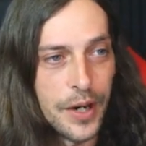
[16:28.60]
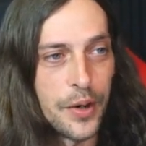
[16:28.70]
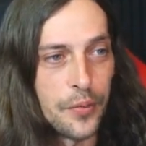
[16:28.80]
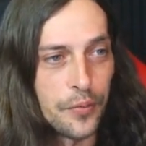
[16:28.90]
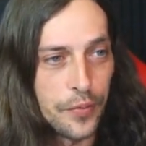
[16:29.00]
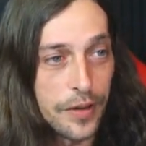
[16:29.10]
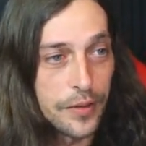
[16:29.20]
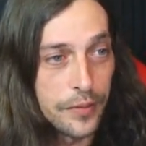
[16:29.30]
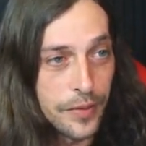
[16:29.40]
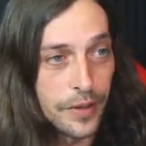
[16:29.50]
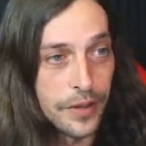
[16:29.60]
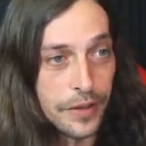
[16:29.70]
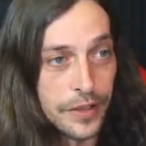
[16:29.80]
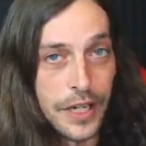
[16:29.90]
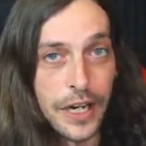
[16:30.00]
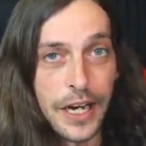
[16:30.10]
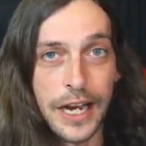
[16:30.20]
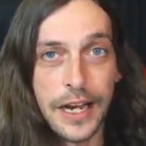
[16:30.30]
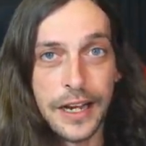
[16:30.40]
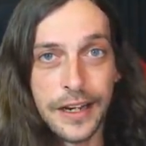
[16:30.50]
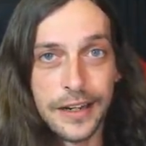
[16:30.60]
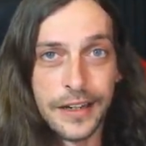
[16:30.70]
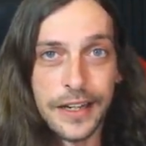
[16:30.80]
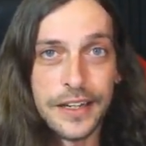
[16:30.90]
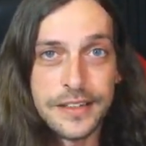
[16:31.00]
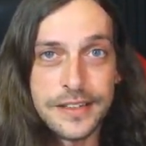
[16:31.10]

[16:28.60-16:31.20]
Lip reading: very, very good. And it's